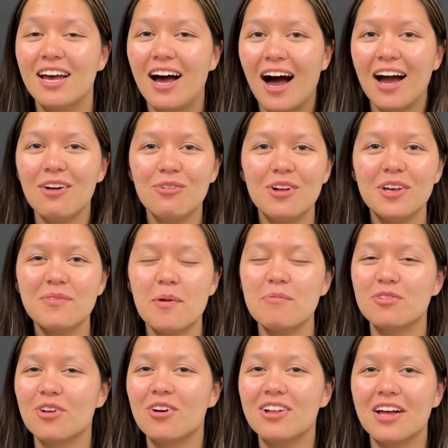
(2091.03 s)
Hi, William. I'm
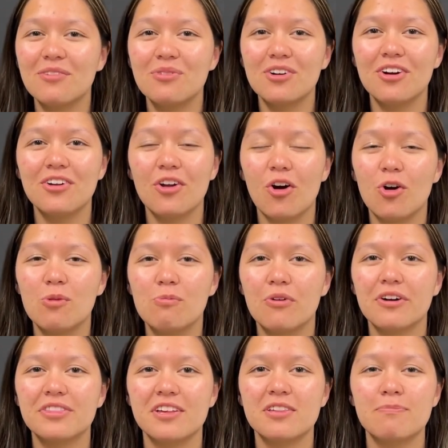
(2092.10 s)
so glad we were on O
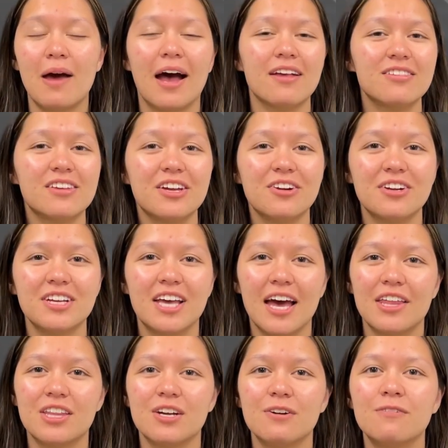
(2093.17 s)
Board this past year
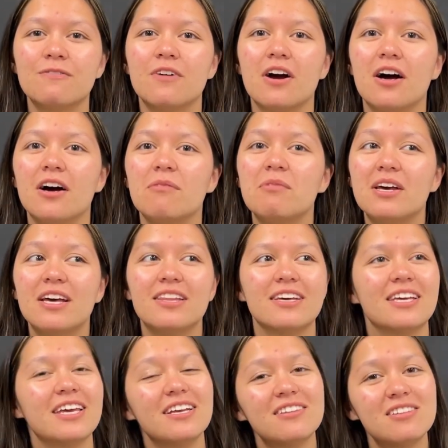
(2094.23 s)
together, from the
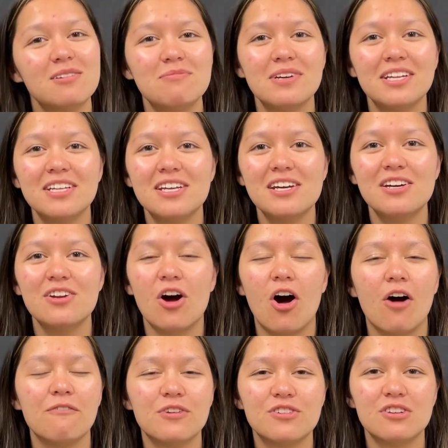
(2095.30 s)
King's Dominion
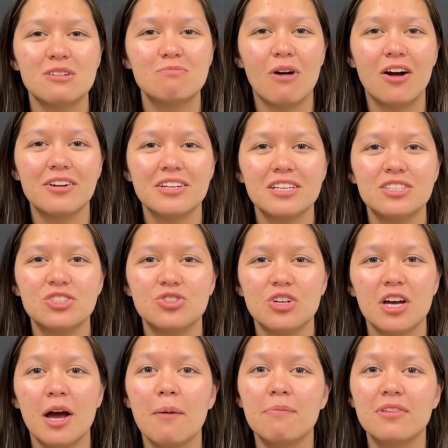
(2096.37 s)
officer bonding
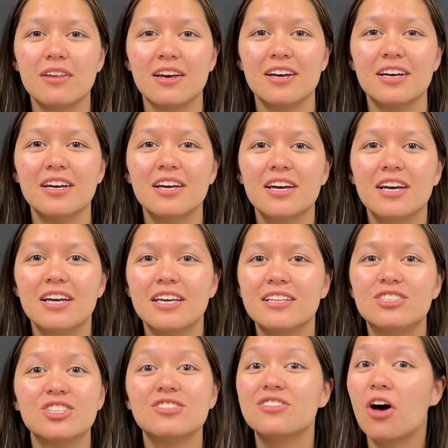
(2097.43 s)
trip to
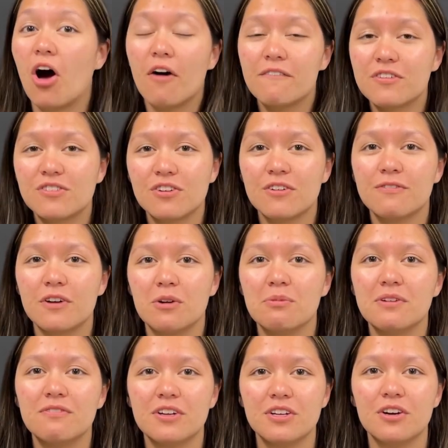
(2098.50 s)
just the officer
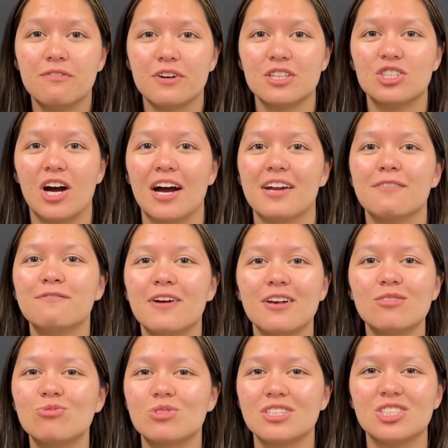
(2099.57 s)
filming video for China
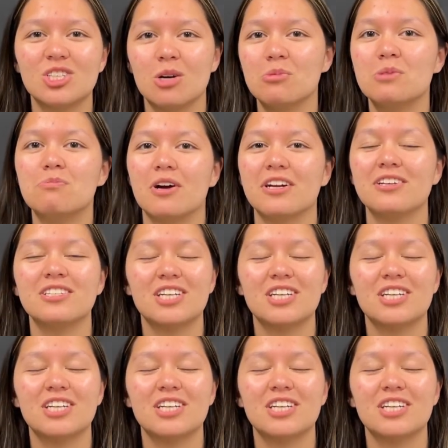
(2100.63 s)
Fest with the Chubby Bunny